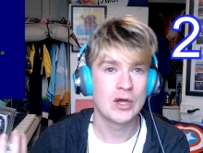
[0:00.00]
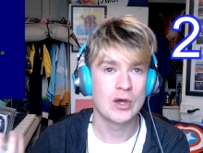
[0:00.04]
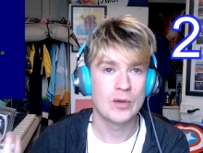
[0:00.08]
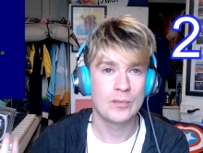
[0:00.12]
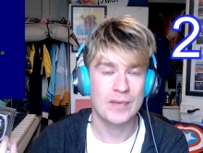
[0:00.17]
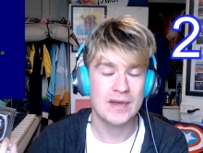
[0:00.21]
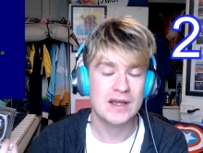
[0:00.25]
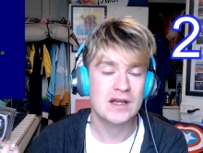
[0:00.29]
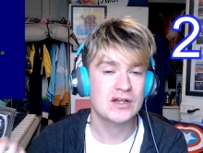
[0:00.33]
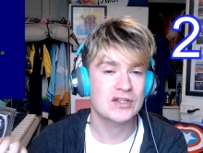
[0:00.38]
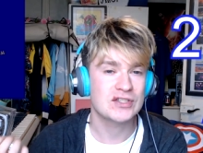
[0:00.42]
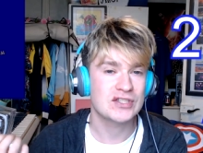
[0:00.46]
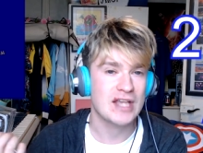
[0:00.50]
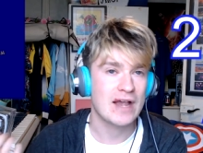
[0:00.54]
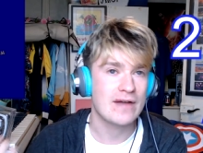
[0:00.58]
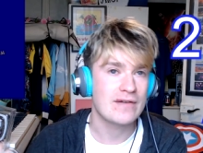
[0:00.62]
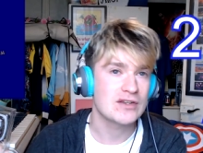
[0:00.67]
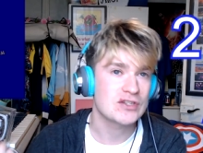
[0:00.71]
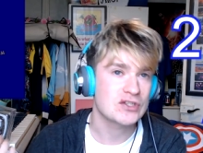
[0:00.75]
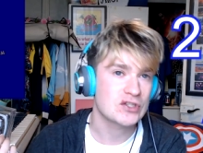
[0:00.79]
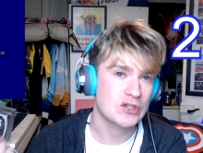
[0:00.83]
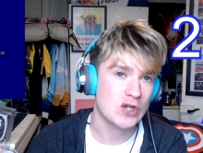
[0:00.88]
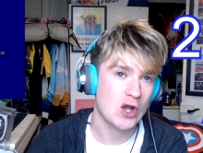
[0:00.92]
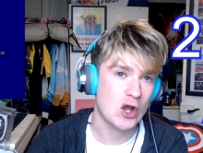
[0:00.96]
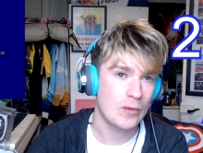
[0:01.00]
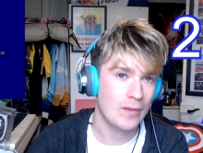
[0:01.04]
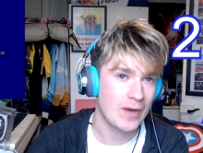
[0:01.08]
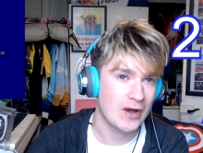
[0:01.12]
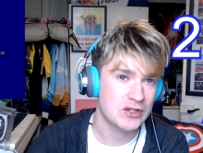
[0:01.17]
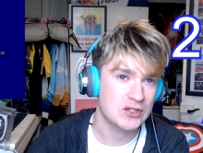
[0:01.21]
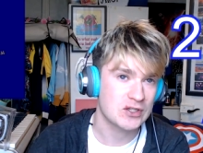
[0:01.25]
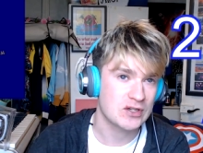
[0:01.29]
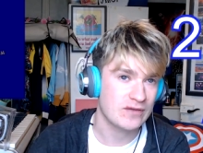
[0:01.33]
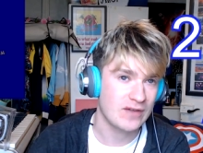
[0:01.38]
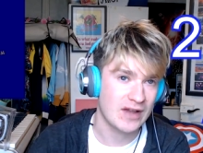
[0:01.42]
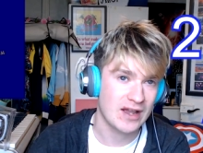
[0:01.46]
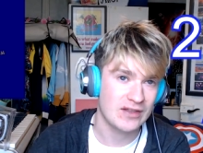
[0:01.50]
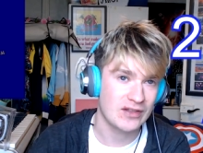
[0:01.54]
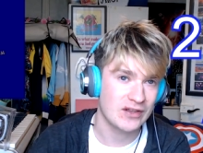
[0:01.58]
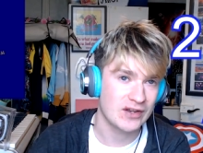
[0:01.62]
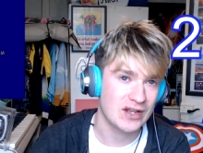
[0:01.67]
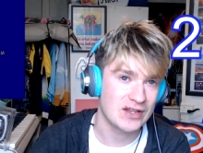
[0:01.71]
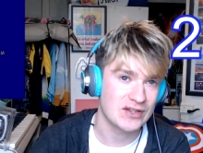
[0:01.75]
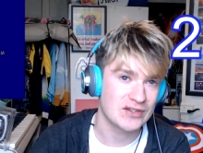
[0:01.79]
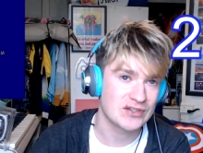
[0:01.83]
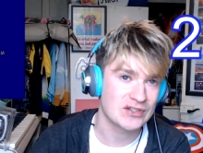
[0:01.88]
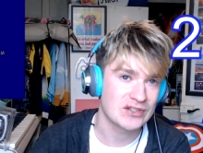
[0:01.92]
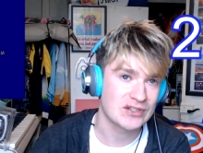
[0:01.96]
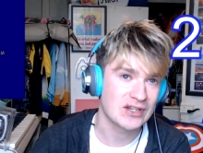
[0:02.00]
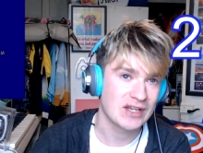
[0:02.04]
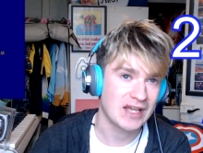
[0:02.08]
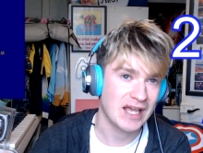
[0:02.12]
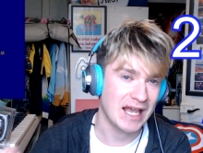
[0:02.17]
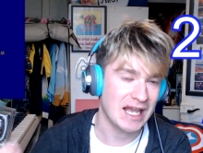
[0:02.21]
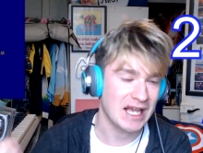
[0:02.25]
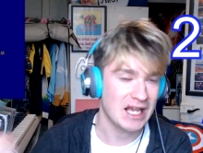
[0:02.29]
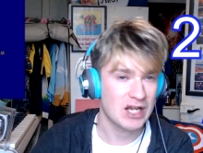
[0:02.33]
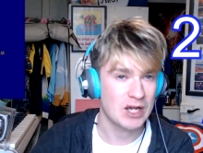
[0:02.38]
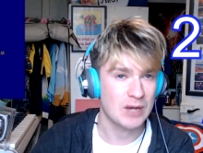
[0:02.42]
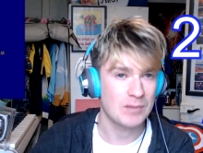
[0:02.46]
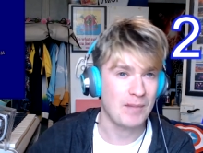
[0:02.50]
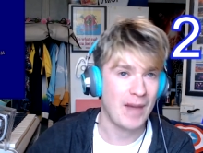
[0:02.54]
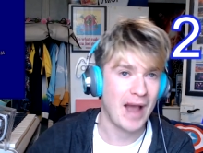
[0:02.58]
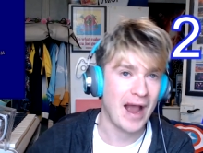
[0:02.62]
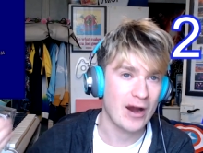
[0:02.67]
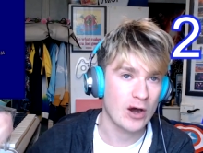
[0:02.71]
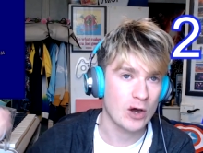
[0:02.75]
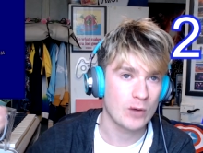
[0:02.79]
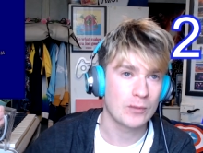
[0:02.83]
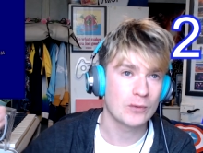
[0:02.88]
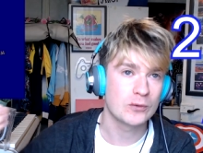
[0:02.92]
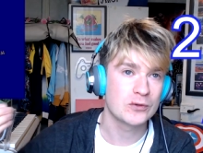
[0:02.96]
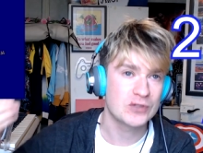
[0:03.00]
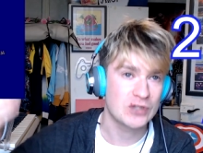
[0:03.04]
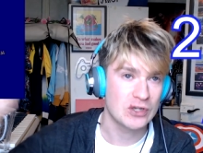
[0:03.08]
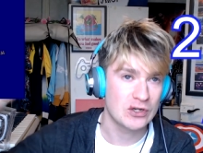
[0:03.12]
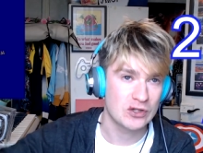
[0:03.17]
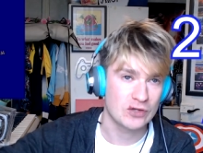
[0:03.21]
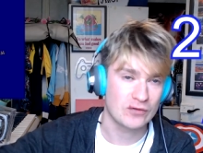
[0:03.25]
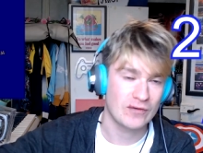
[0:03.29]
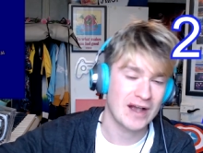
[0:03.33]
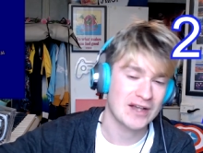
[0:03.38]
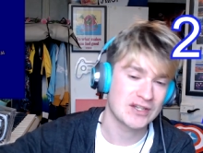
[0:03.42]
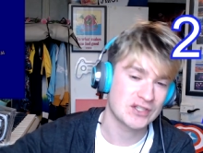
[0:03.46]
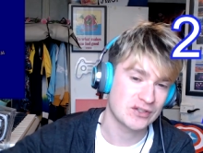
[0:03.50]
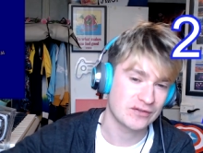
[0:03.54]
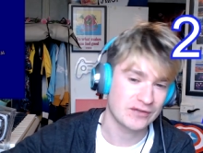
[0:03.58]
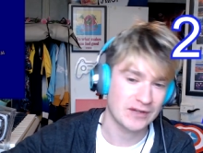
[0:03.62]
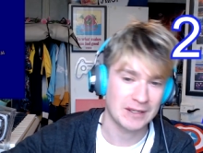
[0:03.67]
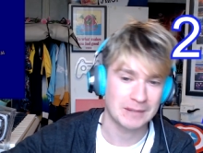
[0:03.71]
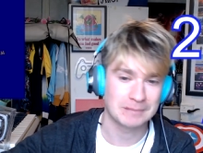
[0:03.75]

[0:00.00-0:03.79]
because there is so much of it that is incomparable to the rest of it.